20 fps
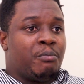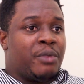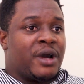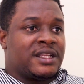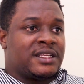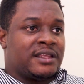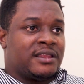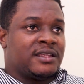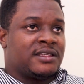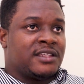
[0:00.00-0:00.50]

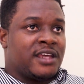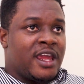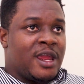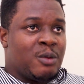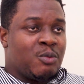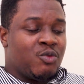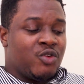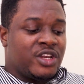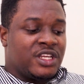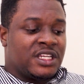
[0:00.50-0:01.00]
But at the
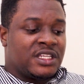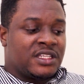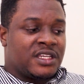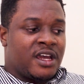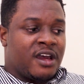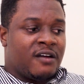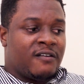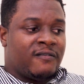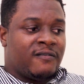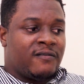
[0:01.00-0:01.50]
time, we didn't
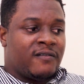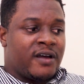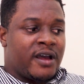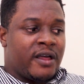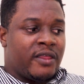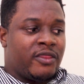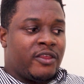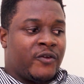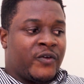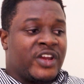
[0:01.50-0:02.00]

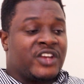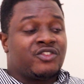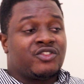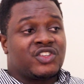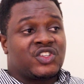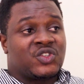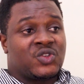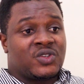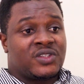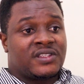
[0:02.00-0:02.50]
have the right
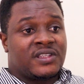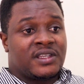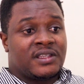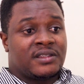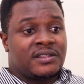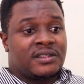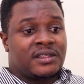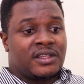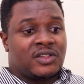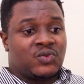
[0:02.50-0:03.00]

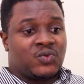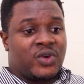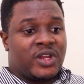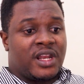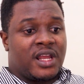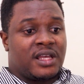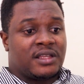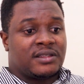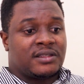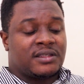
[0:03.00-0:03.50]
resources as
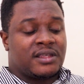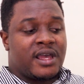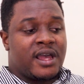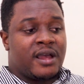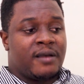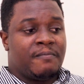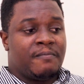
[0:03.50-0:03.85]
well as